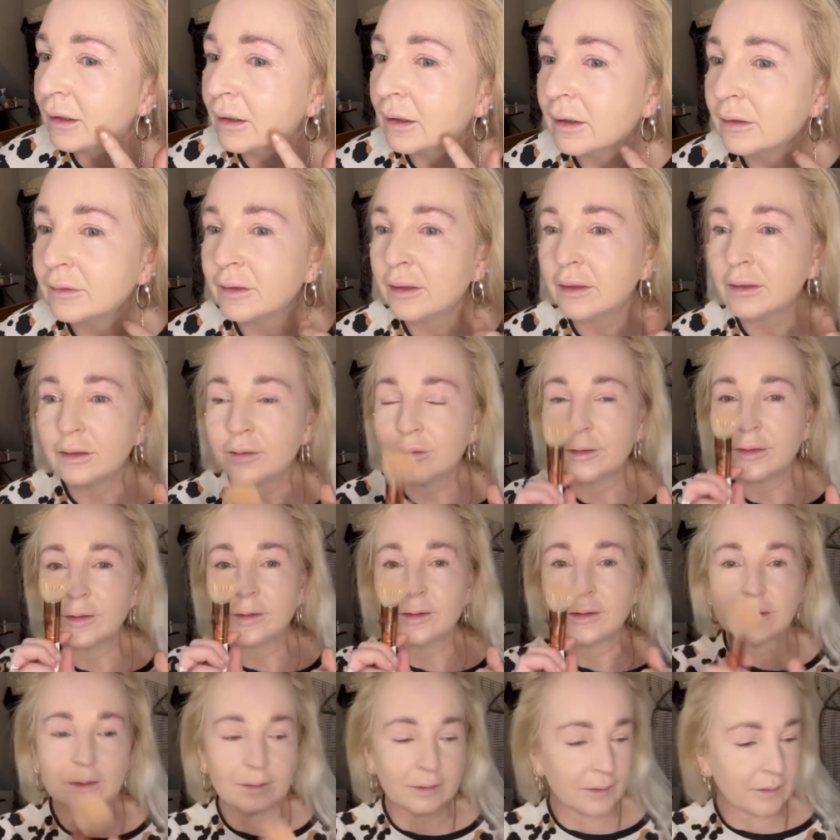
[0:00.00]
I don't know if it's
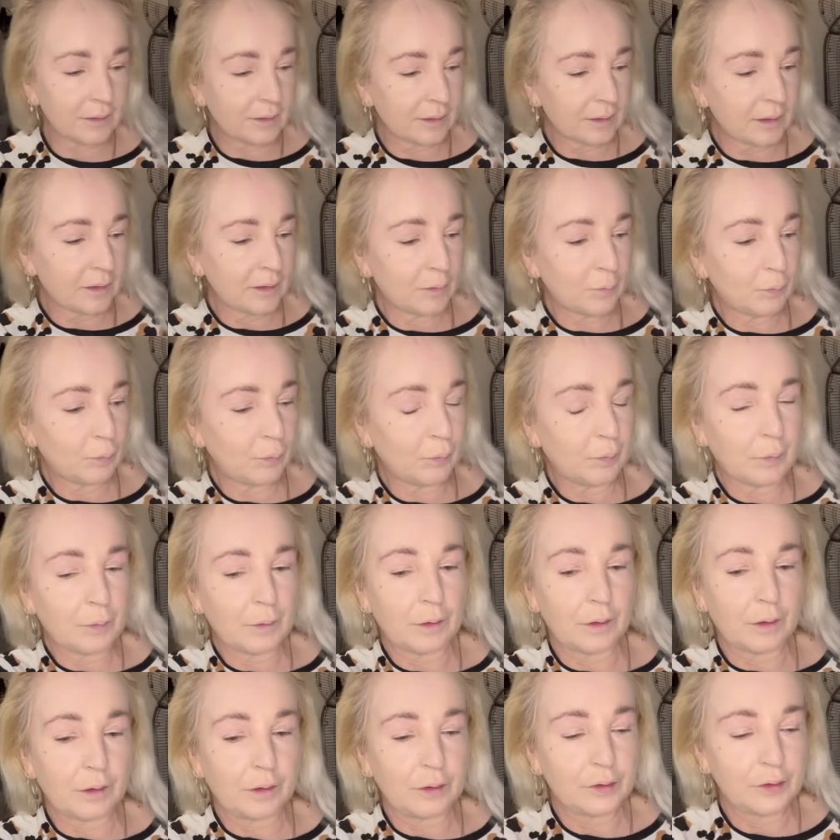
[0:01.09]
because it's this
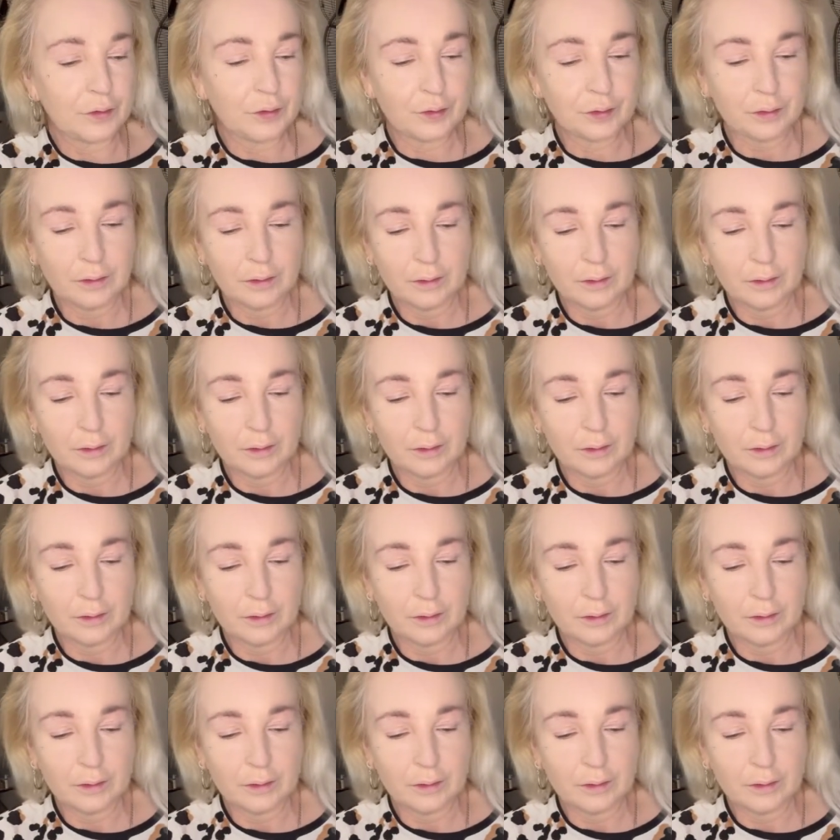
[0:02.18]
brush.